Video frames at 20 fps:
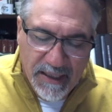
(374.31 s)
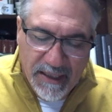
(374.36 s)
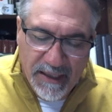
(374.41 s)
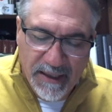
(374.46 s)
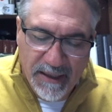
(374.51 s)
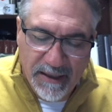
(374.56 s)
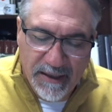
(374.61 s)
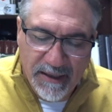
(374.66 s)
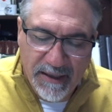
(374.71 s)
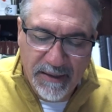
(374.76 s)

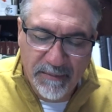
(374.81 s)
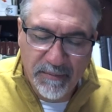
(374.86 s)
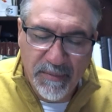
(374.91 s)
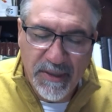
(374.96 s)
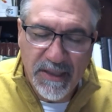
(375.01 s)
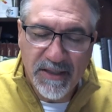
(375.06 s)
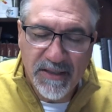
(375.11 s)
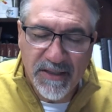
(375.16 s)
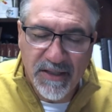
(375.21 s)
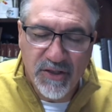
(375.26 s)
uh, it
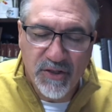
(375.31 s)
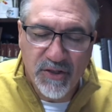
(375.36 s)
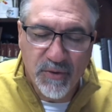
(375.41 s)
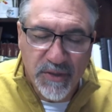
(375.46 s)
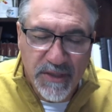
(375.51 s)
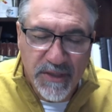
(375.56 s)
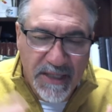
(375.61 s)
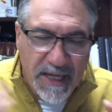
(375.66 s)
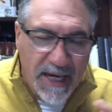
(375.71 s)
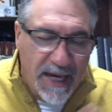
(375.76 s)
means that she
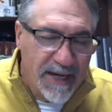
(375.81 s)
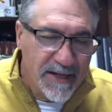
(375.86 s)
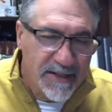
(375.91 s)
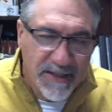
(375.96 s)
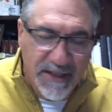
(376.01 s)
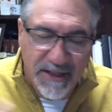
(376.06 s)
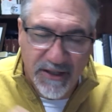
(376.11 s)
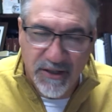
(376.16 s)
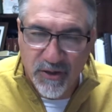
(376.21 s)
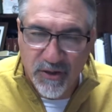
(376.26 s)
was
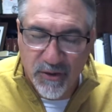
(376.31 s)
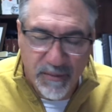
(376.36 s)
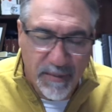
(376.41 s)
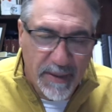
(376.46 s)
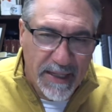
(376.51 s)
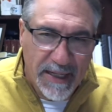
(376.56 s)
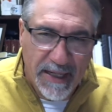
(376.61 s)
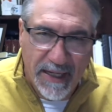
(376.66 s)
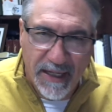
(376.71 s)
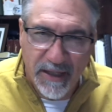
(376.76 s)
casting in her
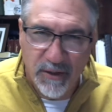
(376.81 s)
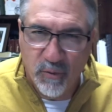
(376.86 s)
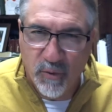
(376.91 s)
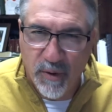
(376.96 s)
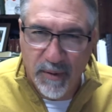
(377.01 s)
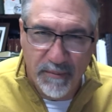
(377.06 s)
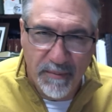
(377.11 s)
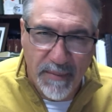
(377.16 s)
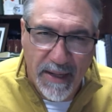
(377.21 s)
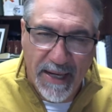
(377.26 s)
mind
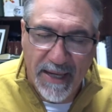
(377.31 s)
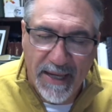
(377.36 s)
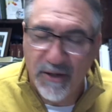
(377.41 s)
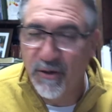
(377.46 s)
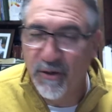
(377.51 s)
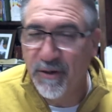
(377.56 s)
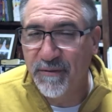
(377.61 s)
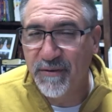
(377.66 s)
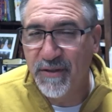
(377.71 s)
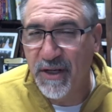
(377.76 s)
what
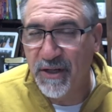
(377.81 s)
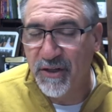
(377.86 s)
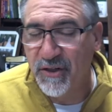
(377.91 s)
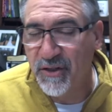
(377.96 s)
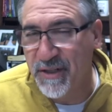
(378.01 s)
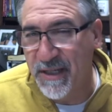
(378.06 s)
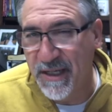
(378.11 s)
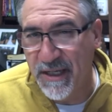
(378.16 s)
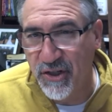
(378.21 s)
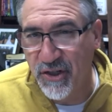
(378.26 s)
manner of
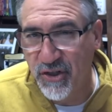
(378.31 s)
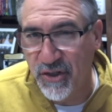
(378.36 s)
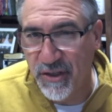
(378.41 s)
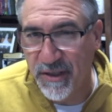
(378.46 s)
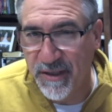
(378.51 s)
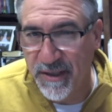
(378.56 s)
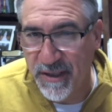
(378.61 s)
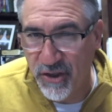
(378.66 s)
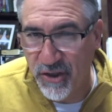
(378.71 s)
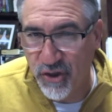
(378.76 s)

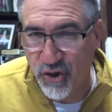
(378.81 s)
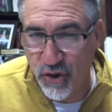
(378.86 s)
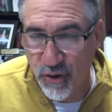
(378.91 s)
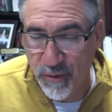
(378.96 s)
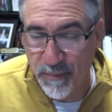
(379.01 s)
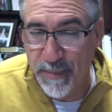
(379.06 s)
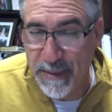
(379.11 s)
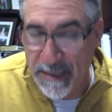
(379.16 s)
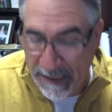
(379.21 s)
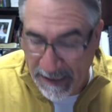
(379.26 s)
salutation this
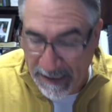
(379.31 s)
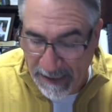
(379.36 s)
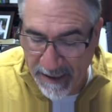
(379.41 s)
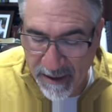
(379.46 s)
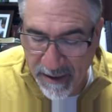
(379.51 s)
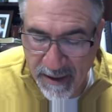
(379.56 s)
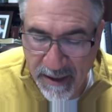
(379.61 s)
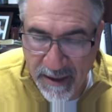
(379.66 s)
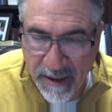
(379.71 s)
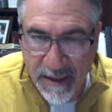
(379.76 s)
should be.
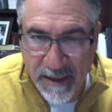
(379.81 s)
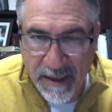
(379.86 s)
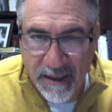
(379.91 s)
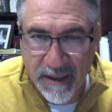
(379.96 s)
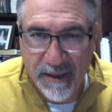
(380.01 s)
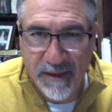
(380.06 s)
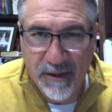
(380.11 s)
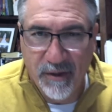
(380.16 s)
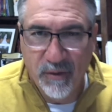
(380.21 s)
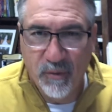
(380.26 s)

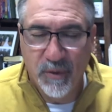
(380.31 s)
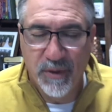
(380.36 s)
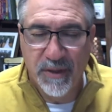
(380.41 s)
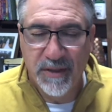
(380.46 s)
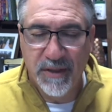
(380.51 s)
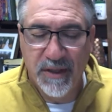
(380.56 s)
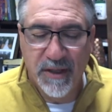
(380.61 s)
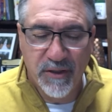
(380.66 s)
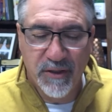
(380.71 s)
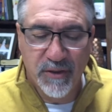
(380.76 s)
Uh, one
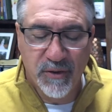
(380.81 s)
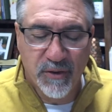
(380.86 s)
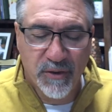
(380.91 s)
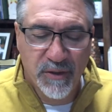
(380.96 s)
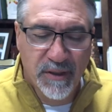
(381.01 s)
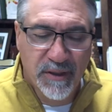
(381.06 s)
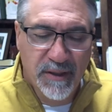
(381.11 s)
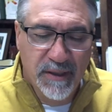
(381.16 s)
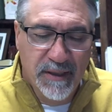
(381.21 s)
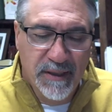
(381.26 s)
of the other
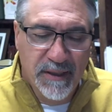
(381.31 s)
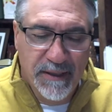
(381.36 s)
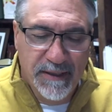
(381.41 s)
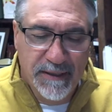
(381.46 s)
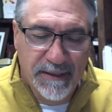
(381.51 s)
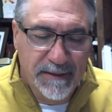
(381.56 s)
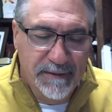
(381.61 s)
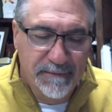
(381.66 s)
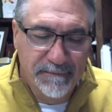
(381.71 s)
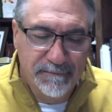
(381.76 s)

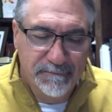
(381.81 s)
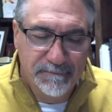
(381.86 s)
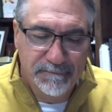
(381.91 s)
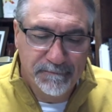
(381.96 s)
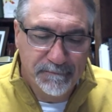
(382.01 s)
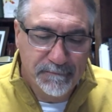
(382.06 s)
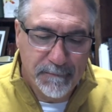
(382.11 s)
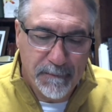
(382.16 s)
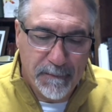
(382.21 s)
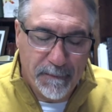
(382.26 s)
uh,
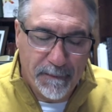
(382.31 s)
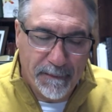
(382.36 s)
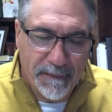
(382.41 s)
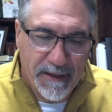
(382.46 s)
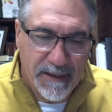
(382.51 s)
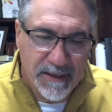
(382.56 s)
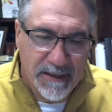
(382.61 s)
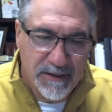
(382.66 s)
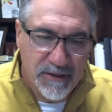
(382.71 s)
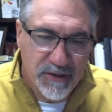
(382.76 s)

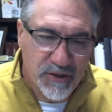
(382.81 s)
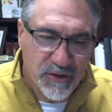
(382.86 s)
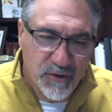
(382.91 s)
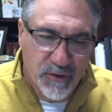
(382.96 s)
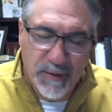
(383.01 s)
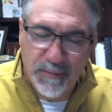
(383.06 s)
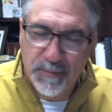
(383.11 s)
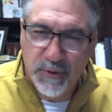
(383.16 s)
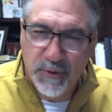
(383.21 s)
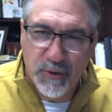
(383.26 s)

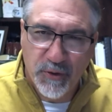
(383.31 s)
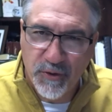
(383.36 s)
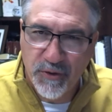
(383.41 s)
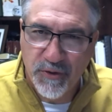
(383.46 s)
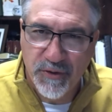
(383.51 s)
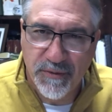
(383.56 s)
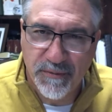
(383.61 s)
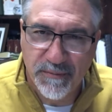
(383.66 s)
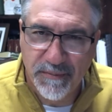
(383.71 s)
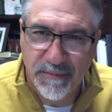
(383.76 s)

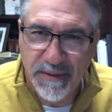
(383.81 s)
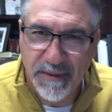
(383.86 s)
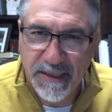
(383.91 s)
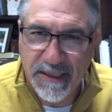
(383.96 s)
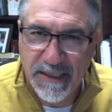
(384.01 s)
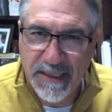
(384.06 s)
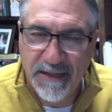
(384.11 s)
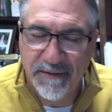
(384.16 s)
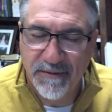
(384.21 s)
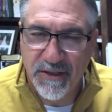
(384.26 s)
scriptures
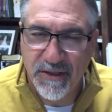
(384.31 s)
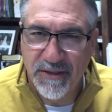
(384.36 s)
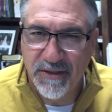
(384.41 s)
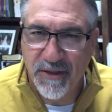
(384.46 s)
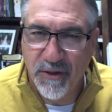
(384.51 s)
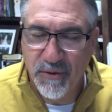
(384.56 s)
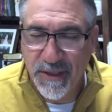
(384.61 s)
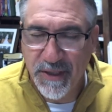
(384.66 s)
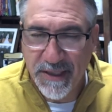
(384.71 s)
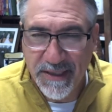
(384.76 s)
gives us
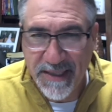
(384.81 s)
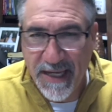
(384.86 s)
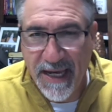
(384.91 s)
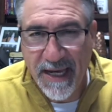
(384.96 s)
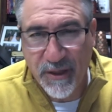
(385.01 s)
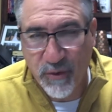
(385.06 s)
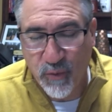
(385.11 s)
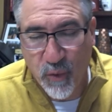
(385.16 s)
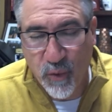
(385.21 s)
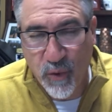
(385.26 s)
those
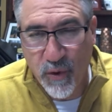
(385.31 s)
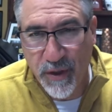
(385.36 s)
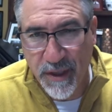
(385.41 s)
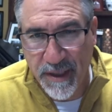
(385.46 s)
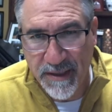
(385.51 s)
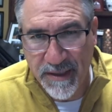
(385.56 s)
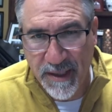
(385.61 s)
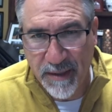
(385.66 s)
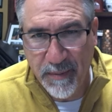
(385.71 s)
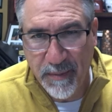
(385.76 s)
exact
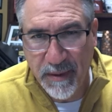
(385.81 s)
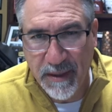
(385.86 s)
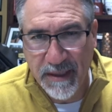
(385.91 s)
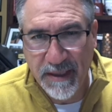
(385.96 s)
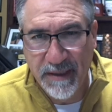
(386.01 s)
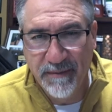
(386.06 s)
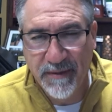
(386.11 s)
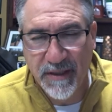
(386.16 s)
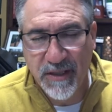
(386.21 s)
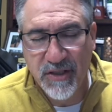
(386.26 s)
wordings, I
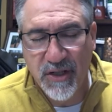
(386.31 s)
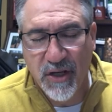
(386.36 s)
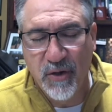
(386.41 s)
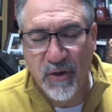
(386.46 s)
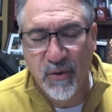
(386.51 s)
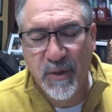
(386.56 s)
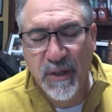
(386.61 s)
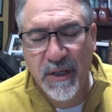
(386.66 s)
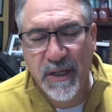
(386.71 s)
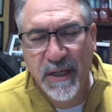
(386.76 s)
believe. And so